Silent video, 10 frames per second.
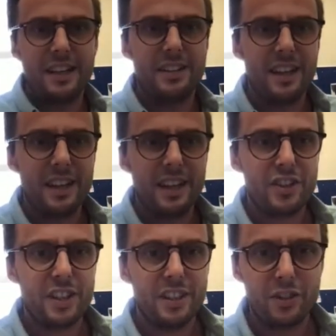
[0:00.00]
done
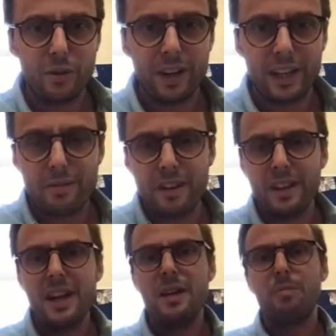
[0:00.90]
actually at the Turing
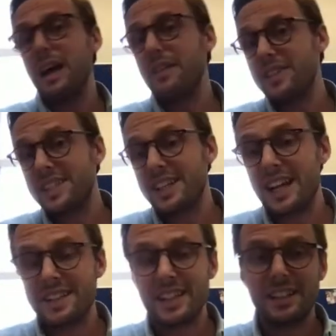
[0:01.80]
around privacy
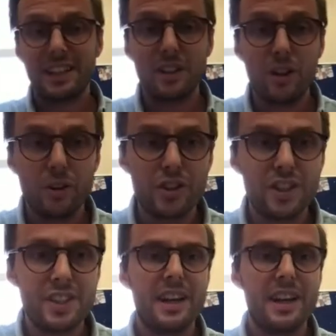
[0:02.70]
enhancing technologies.